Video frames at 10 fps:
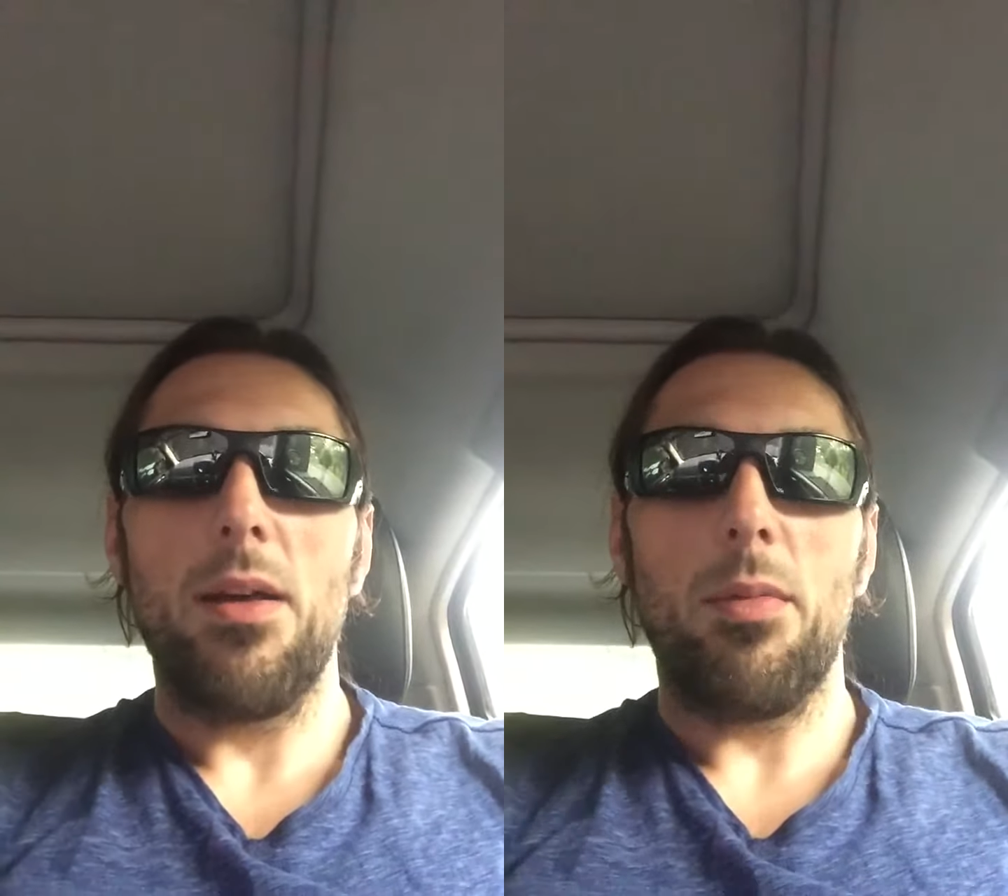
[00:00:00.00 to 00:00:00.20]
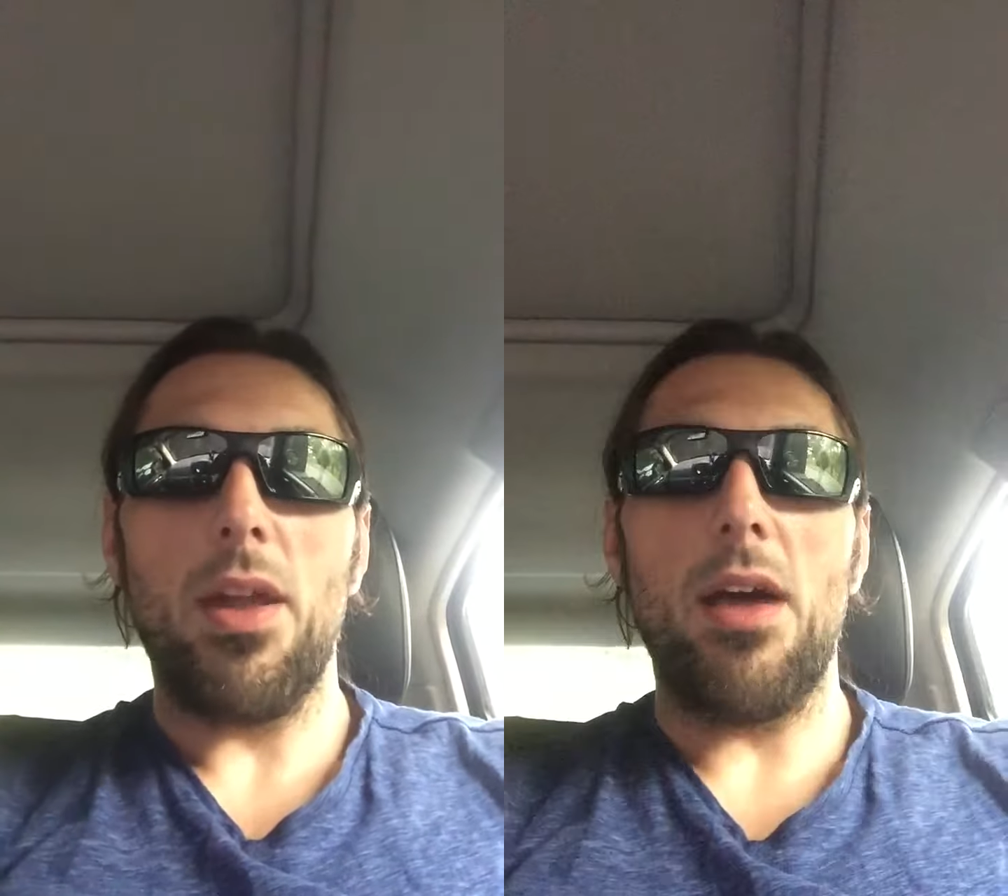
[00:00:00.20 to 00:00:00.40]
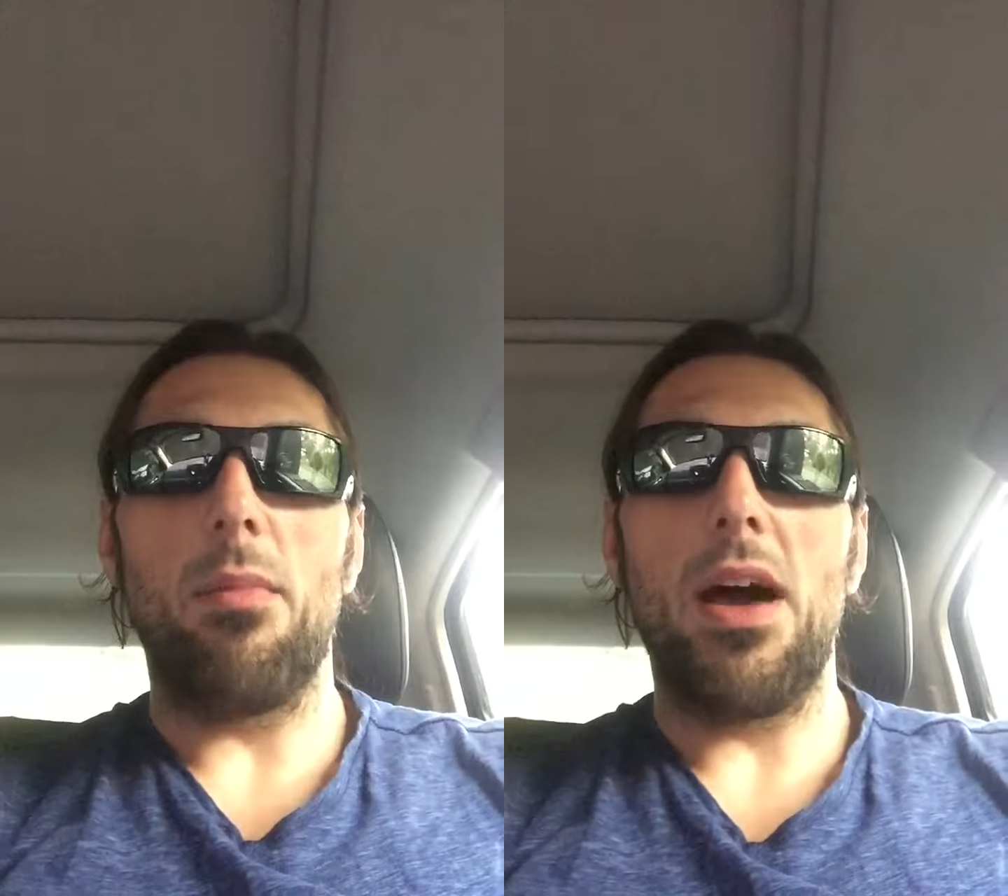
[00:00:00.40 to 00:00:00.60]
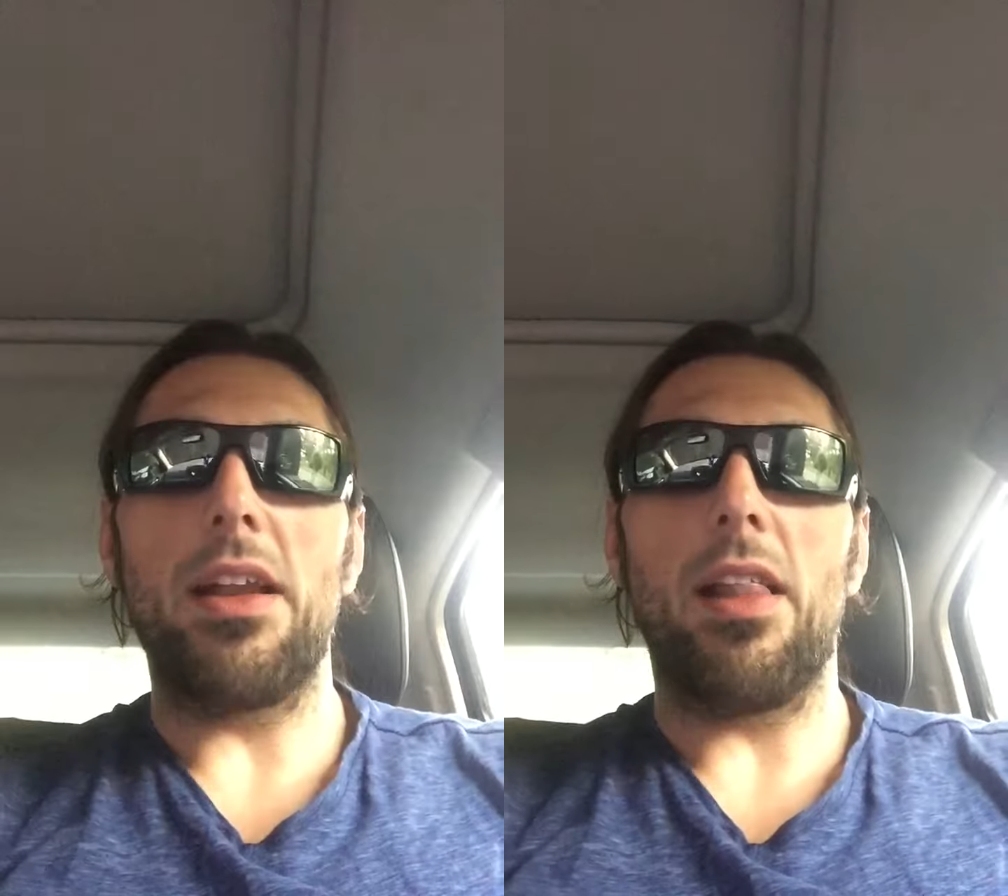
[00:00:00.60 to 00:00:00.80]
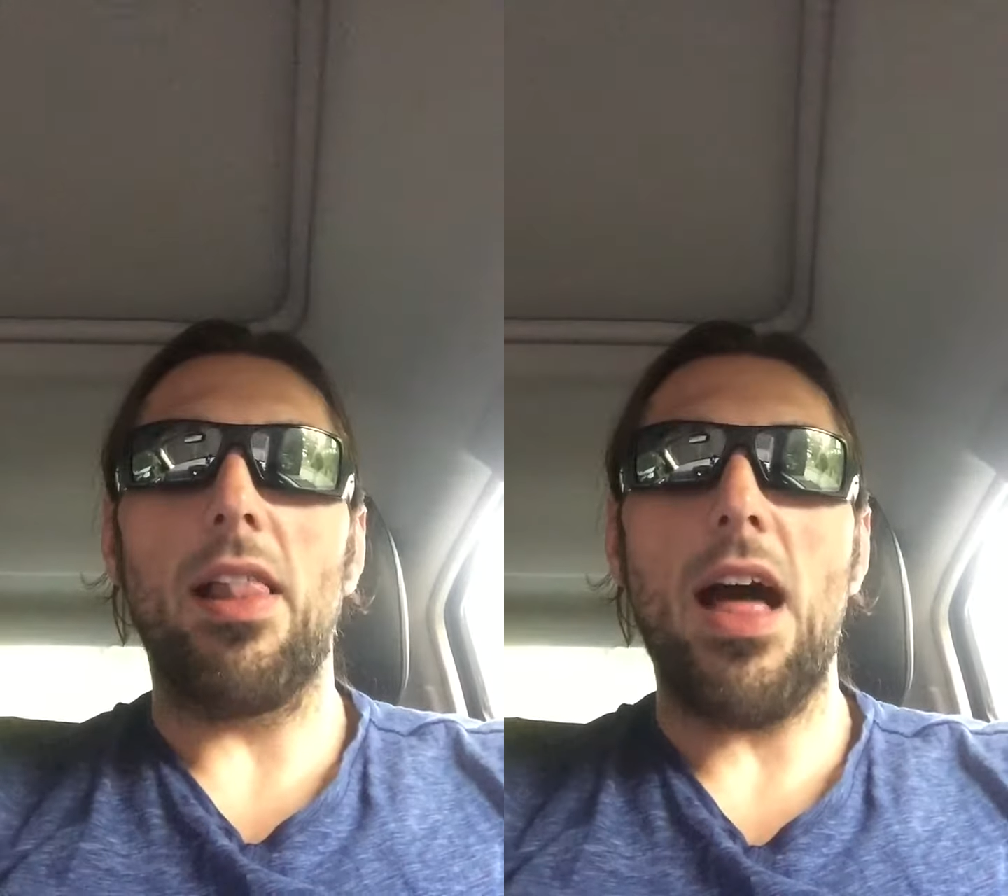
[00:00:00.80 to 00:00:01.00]
but I
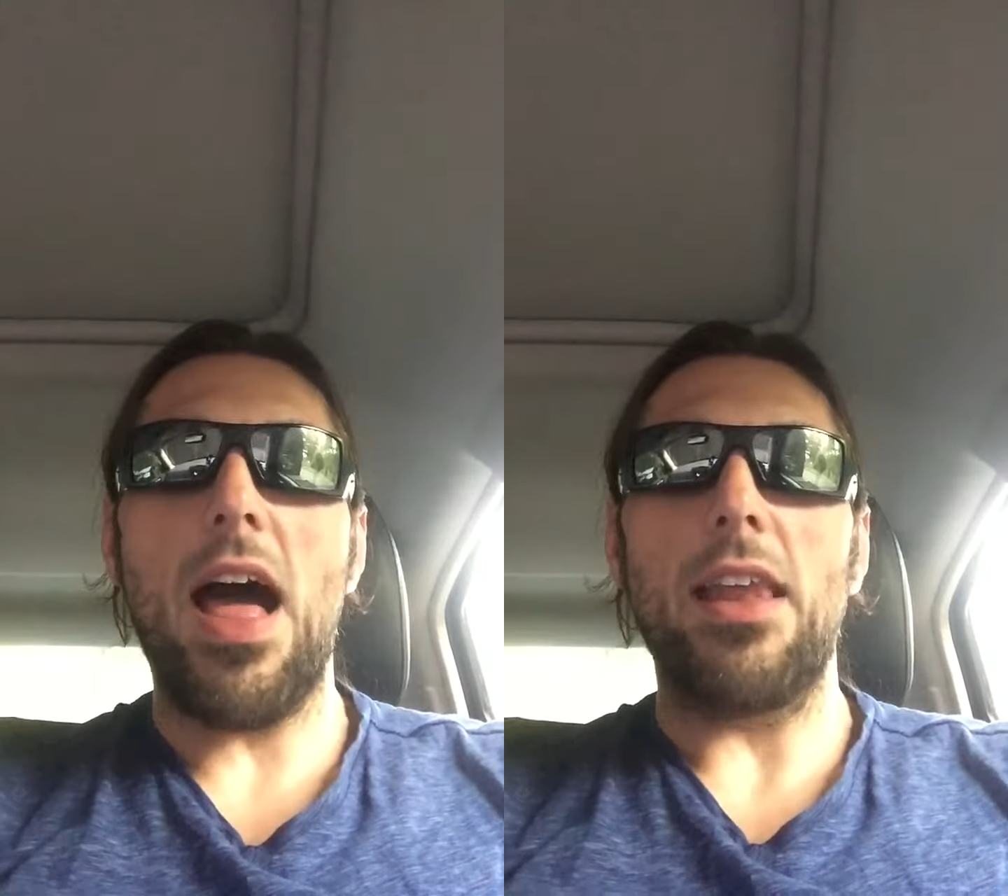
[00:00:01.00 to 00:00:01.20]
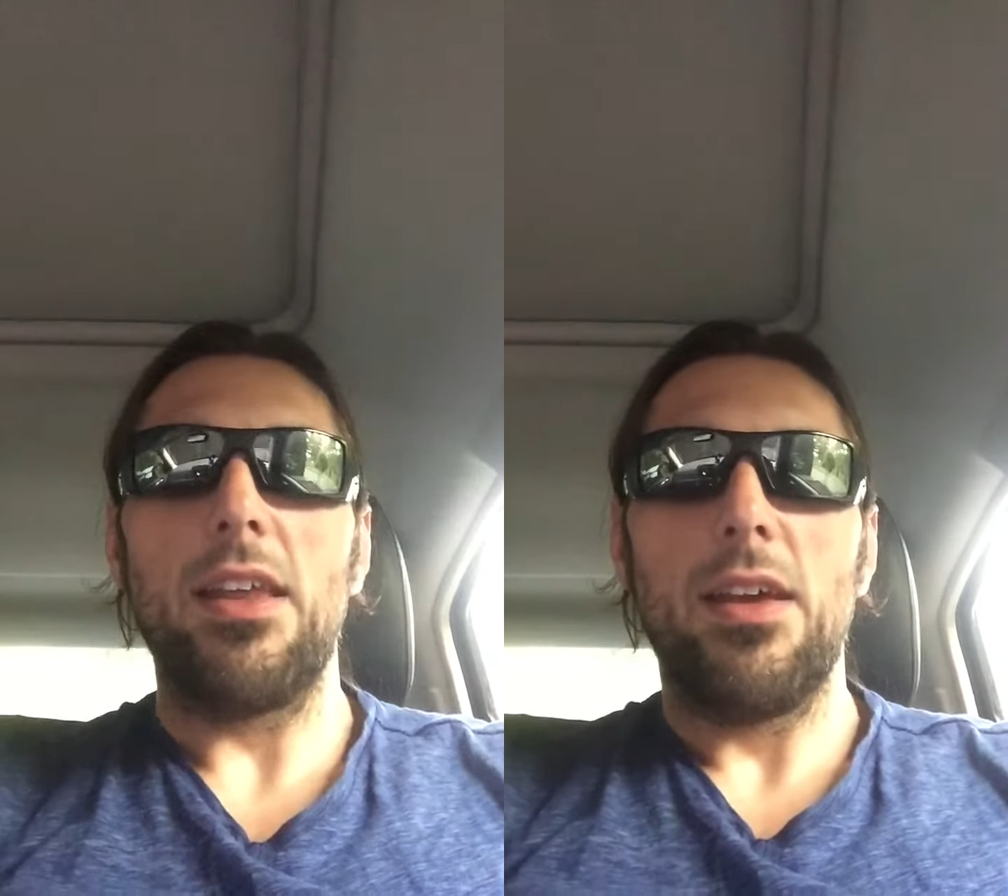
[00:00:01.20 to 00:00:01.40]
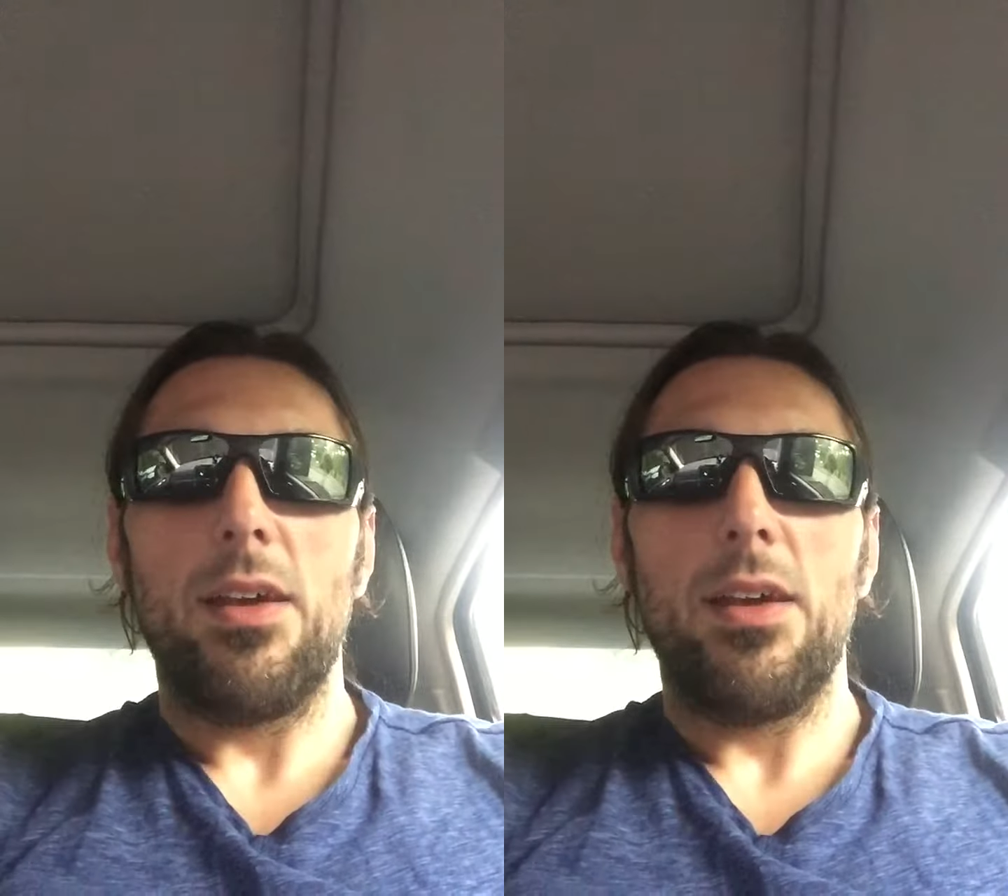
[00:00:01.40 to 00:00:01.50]
mind a lot